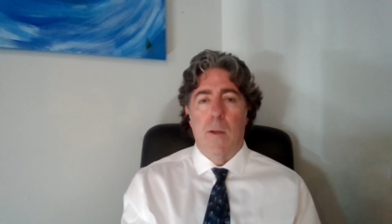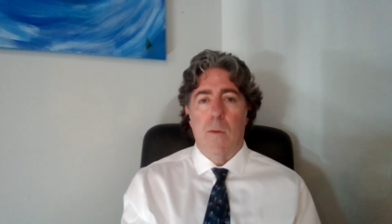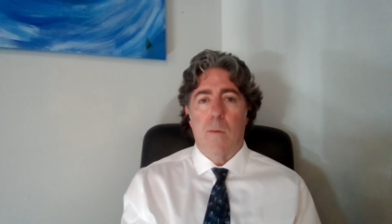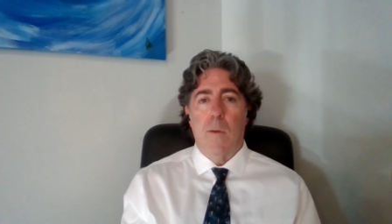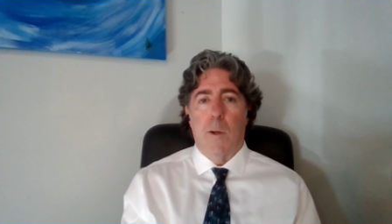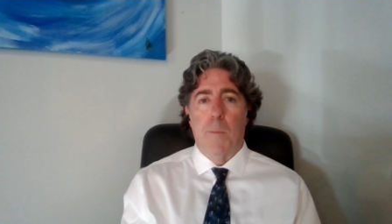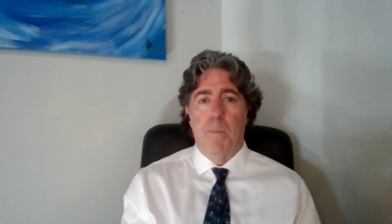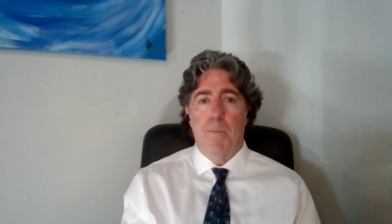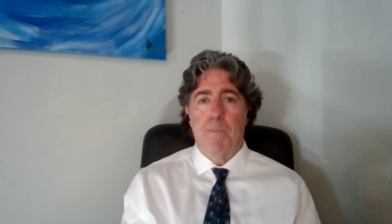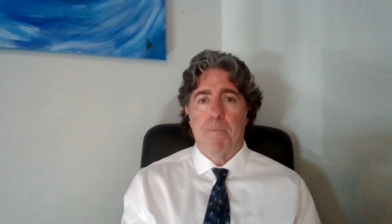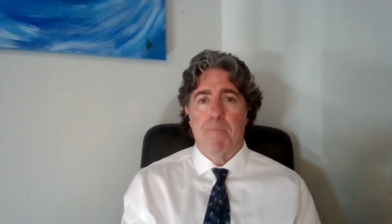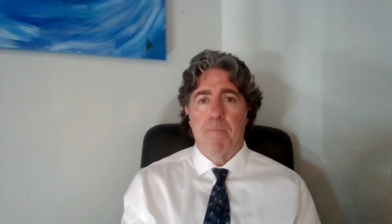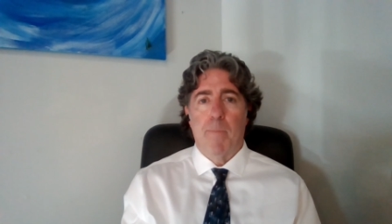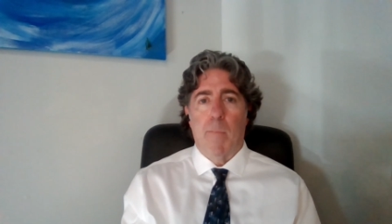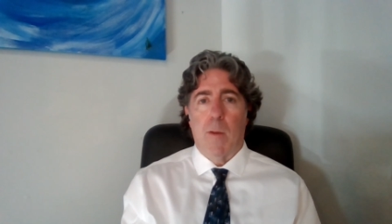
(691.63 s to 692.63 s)
So
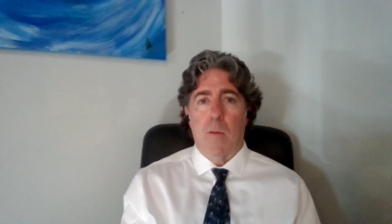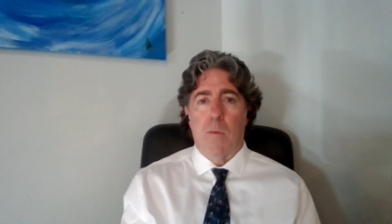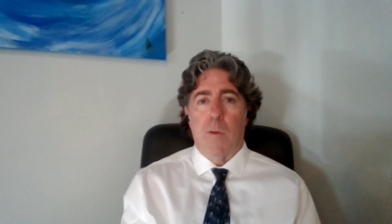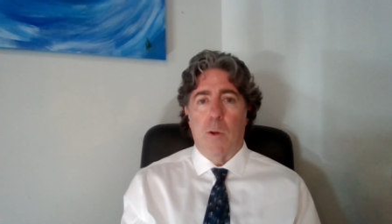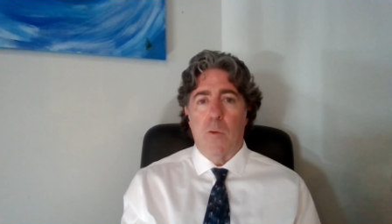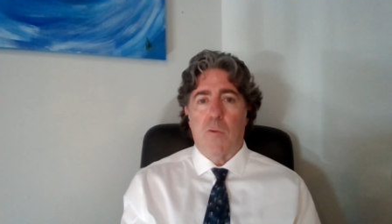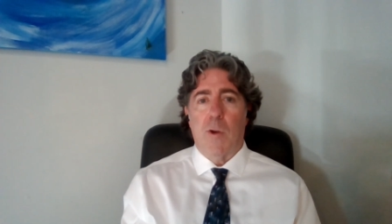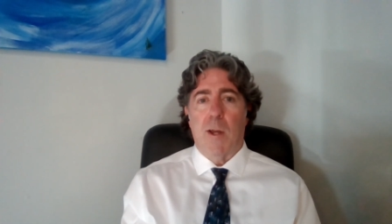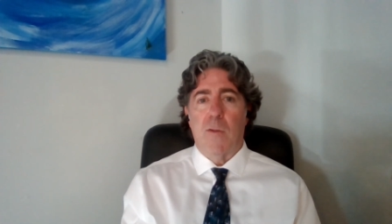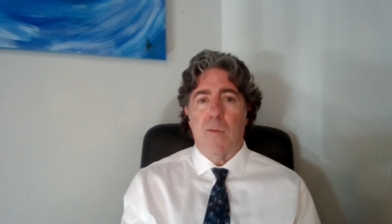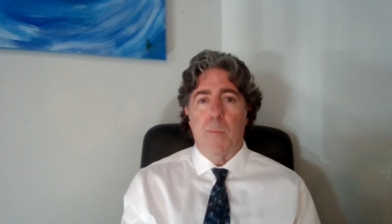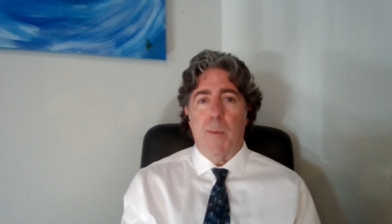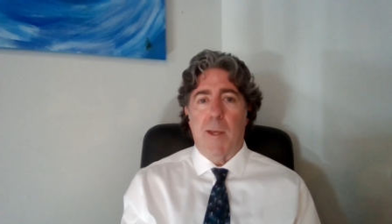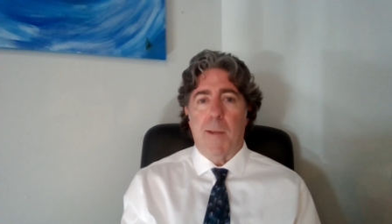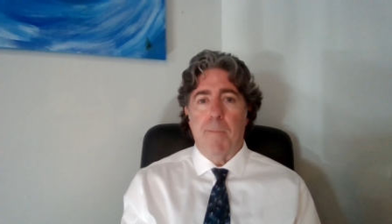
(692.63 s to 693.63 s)
don't
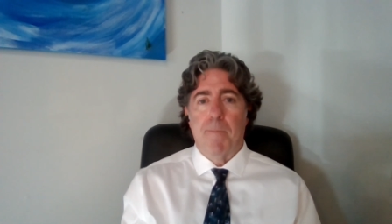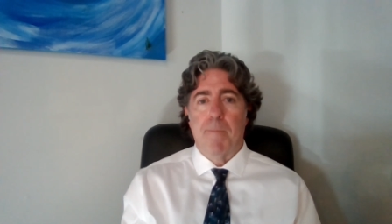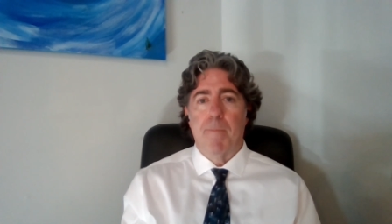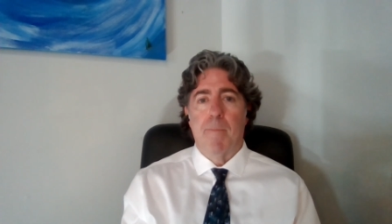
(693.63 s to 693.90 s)
trust me.